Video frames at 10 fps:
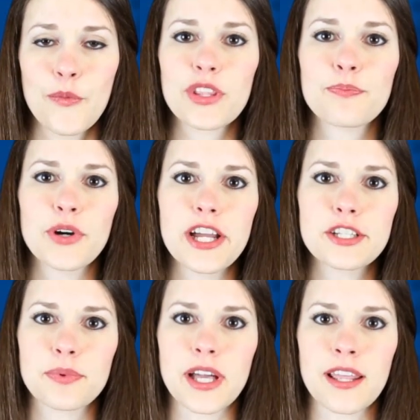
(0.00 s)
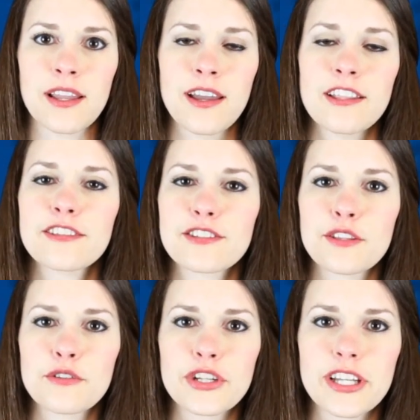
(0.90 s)
With brush plating, the
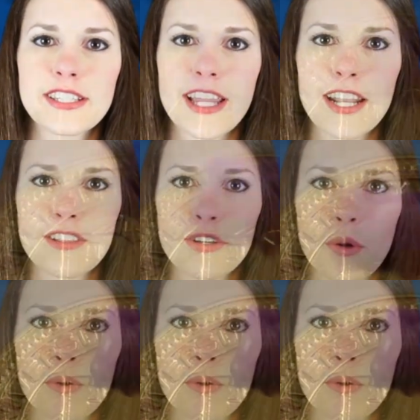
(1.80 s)
solution containing the